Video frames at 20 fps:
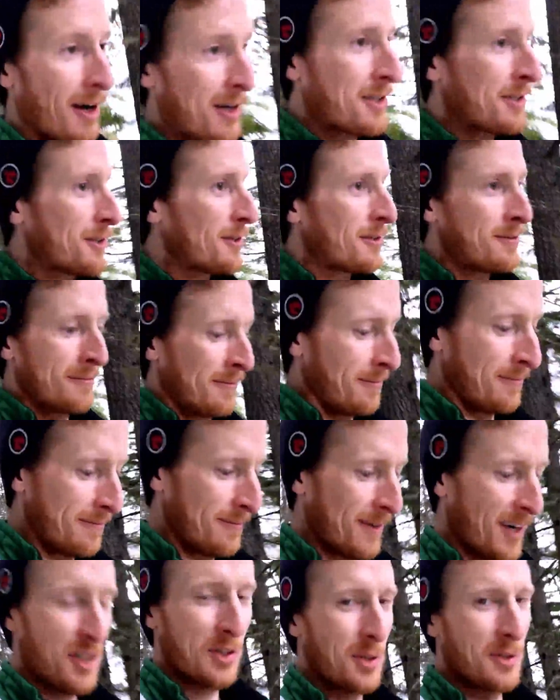I shouldn't
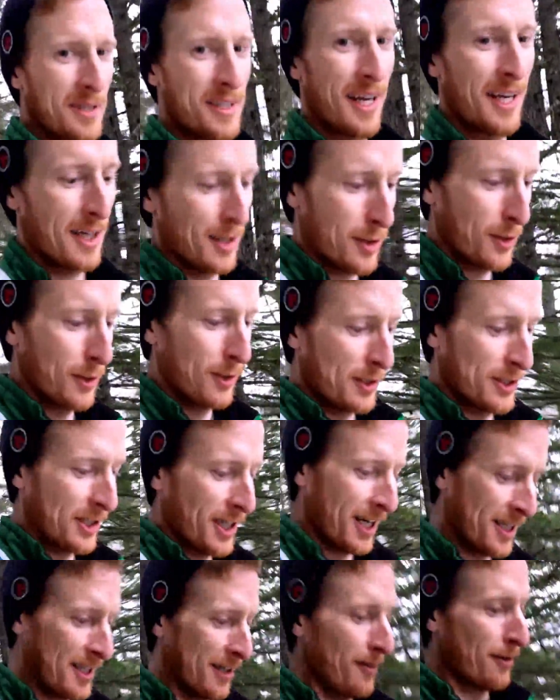take a third chance.